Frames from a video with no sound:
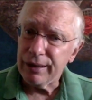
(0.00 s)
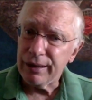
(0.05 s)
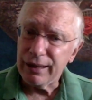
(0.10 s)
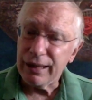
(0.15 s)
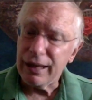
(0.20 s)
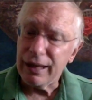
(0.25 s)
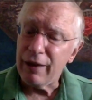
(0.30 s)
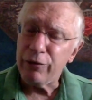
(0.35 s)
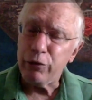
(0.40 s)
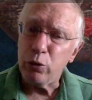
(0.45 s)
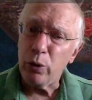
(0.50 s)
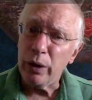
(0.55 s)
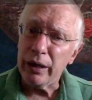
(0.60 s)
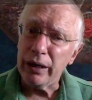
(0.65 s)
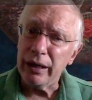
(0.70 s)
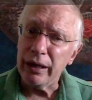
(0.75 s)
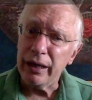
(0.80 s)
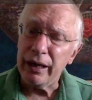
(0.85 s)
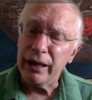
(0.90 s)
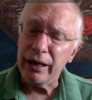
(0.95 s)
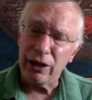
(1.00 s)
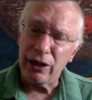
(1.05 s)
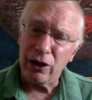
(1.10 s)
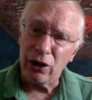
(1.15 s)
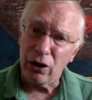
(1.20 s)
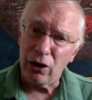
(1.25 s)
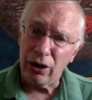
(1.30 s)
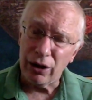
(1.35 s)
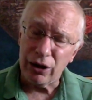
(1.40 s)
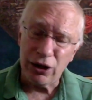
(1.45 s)
left-wing
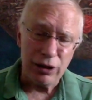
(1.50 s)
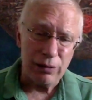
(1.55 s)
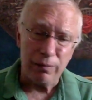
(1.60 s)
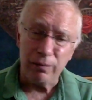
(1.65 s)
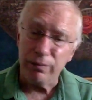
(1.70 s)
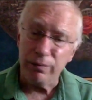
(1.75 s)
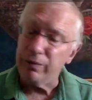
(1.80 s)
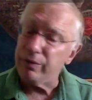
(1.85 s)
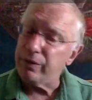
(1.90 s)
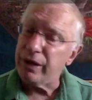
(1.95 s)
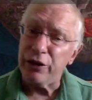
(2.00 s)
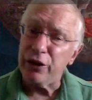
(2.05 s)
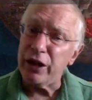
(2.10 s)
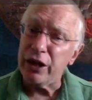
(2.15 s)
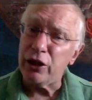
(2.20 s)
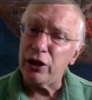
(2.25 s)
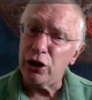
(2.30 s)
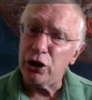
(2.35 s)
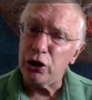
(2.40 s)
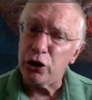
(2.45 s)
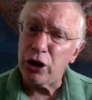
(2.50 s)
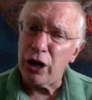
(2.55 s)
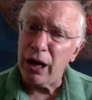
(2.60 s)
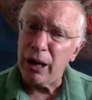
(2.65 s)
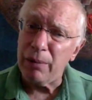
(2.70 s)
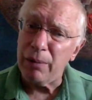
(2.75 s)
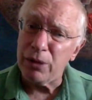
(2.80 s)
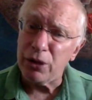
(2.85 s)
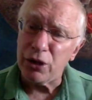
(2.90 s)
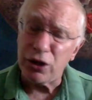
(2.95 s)
ideologues that think their
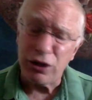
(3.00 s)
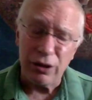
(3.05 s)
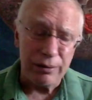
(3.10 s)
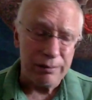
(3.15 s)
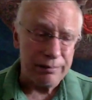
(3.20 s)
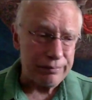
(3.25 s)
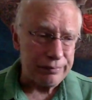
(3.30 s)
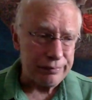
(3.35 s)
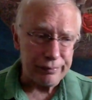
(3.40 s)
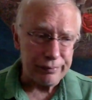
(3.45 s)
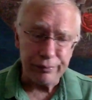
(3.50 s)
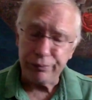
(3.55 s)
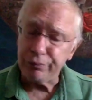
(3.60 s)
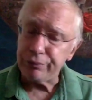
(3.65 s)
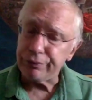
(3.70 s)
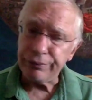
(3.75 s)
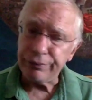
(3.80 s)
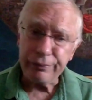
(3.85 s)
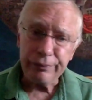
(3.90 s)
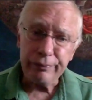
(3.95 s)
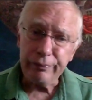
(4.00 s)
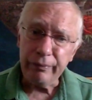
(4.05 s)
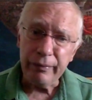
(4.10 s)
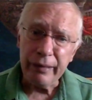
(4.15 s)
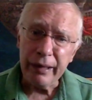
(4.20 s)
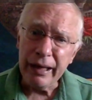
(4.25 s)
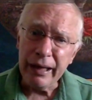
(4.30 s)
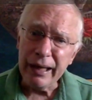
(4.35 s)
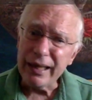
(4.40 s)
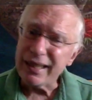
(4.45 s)
job is to
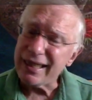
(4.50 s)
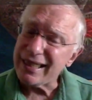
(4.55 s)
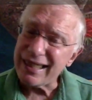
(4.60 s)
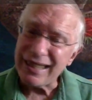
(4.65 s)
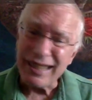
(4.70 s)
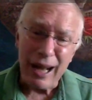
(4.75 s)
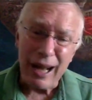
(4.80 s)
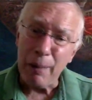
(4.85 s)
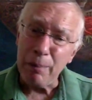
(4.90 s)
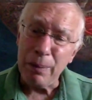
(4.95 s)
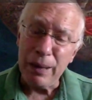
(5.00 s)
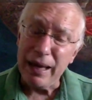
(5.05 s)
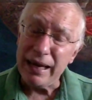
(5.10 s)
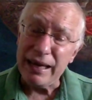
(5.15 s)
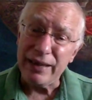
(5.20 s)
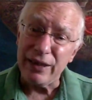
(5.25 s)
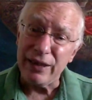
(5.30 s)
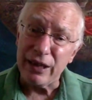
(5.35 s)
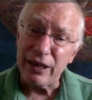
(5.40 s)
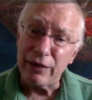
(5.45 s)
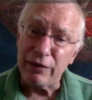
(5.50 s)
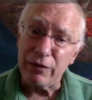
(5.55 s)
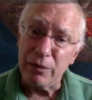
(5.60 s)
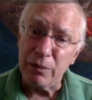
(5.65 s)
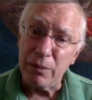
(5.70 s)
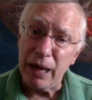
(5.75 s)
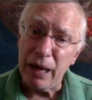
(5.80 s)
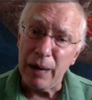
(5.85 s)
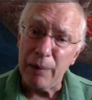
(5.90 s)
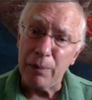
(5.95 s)
stop anything
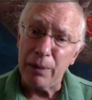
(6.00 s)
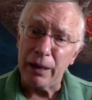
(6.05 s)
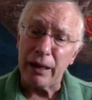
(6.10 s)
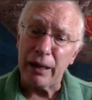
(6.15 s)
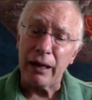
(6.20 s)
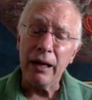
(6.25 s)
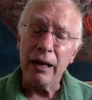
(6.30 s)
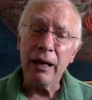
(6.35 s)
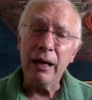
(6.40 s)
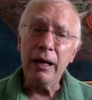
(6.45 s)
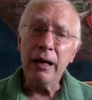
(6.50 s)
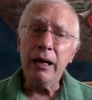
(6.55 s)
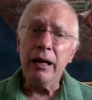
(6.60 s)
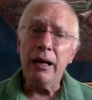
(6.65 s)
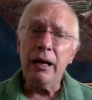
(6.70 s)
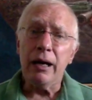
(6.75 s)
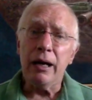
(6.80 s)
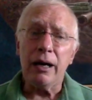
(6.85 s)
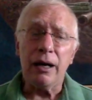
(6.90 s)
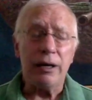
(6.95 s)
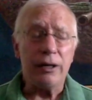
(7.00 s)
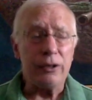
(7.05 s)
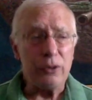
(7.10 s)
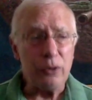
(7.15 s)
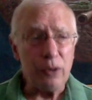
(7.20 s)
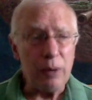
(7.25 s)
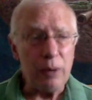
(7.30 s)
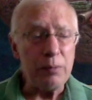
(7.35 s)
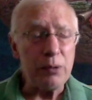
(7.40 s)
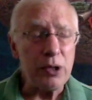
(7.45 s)
from happening.
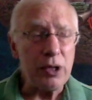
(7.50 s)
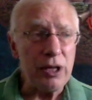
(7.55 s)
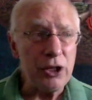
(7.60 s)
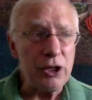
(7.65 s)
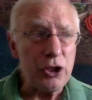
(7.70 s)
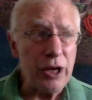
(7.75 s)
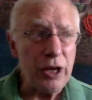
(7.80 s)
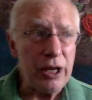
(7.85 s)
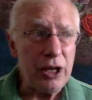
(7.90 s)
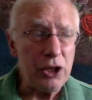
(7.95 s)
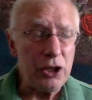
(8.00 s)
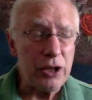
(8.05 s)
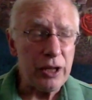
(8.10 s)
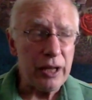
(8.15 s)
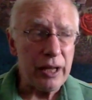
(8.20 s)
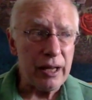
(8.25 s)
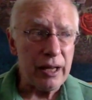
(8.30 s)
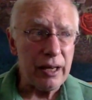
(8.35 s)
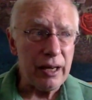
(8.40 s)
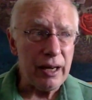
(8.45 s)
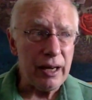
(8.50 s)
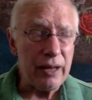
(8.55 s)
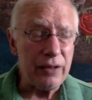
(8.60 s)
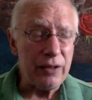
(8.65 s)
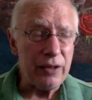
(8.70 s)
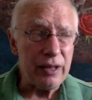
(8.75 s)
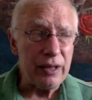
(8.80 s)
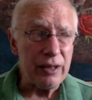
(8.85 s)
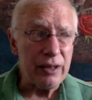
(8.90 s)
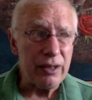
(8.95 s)
Trump's going to change that, and I
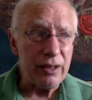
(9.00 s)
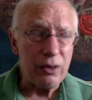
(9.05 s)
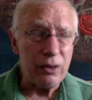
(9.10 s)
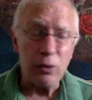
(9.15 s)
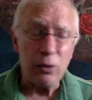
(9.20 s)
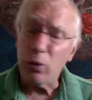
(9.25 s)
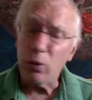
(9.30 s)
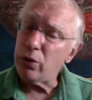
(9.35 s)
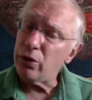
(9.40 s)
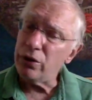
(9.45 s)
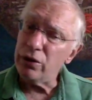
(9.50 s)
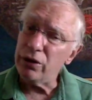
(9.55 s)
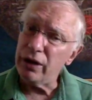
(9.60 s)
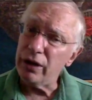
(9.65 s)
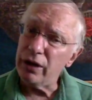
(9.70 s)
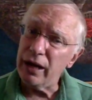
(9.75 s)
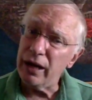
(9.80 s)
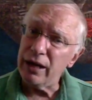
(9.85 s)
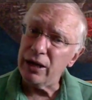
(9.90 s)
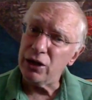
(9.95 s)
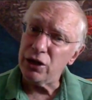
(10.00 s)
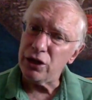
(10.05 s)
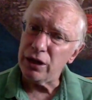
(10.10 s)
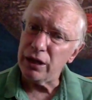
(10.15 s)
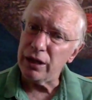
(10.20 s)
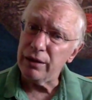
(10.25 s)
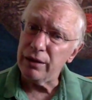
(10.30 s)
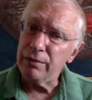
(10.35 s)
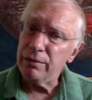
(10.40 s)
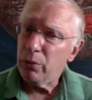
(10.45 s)
think that Northern
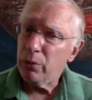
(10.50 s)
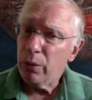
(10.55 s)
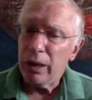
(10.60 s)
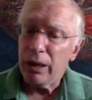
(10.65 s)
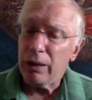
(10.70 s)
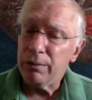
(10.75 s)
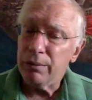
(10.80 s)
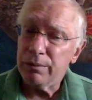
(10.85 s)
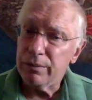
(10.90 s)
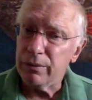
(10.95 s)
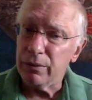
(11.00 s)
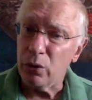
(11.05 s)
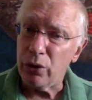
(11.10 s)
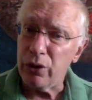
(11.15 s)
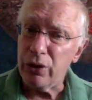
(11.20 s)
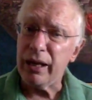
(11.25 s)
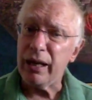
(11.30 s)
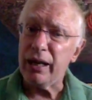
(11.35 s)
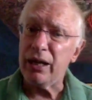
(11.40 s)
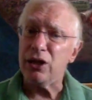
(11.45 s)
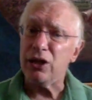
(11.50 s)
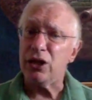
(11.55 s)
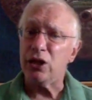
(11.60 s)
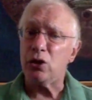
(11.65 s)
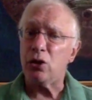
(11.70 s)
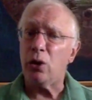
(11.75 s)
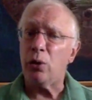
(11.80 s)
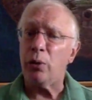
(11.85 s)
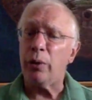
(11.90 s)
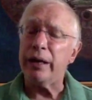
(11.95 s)
Dynasty, well, Northern
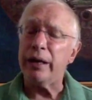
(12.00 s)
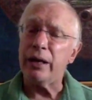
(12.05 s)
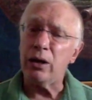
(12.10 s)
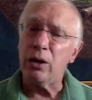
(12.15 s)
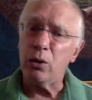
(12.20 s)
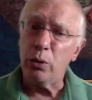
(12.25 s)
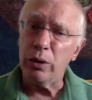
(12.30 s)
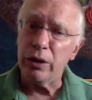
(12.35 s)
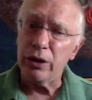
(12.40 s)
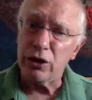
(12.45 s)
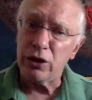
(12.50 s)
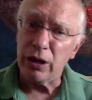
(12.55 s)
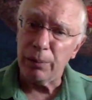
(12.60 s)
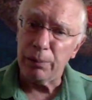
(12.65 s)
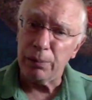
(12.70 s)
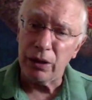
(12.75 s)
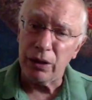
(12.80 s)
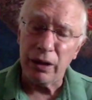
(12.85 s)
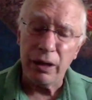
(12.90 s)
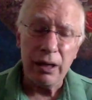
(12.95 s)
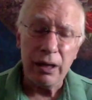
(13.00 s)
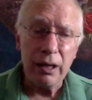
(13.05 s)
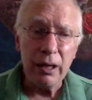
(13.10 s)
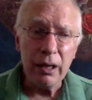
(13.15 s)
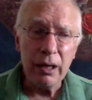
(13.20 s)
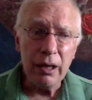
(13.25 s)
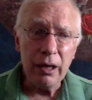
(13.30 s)
Dynasty's already quintupled